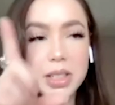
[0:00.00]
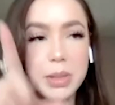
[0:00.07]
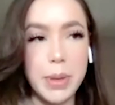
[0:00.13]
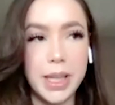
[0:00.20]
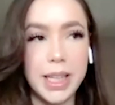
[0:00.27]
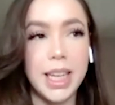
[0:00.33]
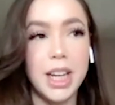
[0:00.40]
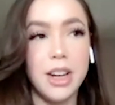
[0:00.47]

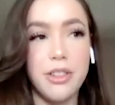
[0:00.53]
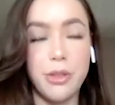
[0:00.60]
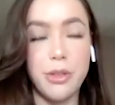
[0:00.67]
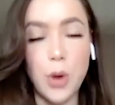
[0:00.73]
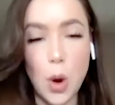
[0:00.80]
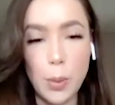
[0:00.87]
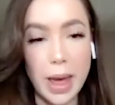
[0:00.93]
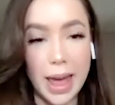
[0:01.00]
Speaking
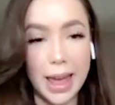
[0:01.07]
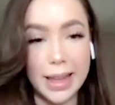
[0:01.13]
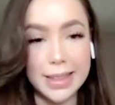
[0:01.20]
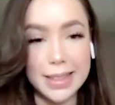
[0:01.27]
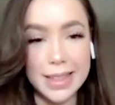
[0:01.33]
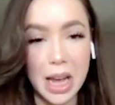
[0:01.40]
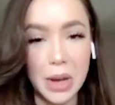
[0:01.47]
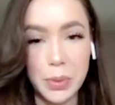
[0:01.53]
of
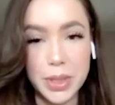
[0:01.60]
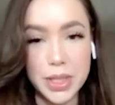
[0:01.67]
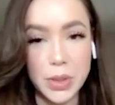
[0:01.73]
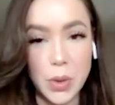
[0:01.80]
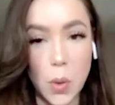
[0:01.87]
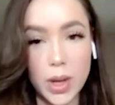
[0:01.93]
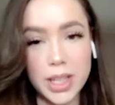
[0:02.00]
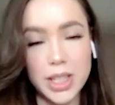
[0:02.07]
romance, I was
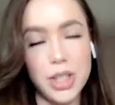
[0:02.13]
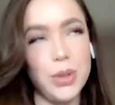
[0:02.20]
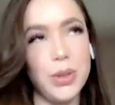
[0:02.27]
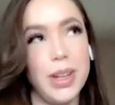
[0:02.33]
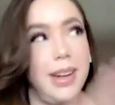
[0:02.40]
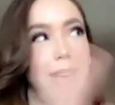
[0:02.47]
going to,